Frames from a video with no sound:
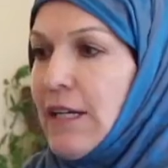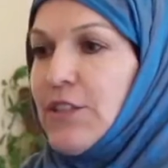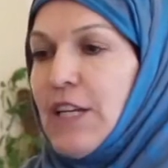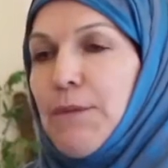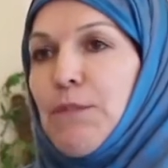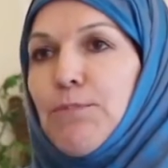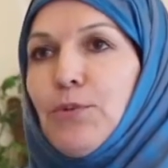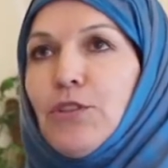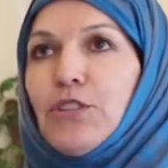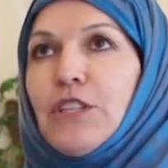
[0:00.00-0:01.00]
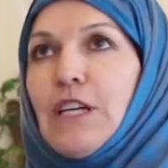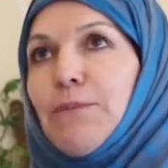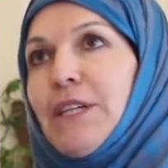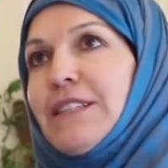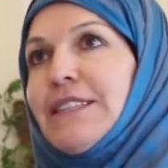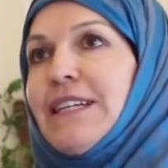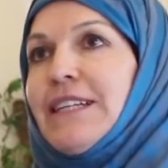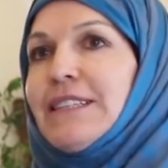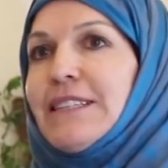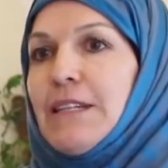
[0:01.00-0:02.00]
She gave me books, she gave me
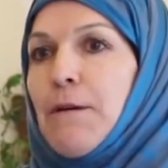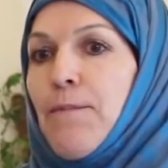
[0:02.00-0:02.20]
cassettes.